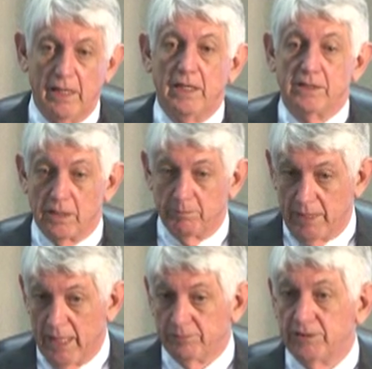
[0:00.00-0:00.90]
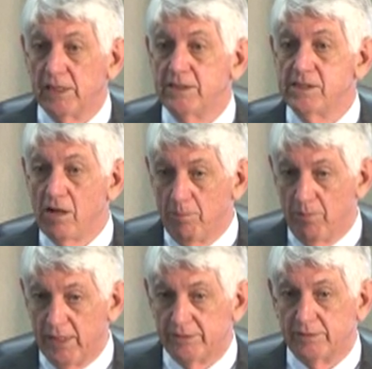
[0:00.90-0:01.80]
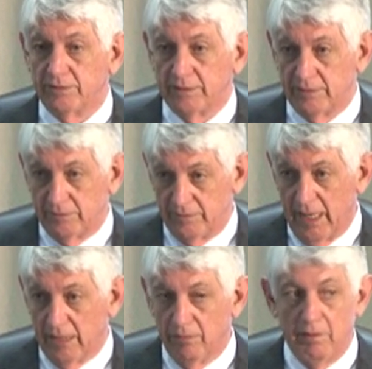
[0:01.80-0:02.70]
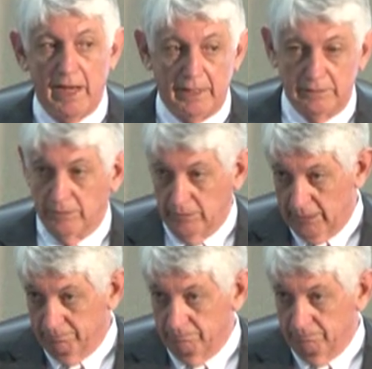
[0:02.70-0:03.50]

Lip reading: Sometimes judges are prejudiced. That's exactly right. Yep.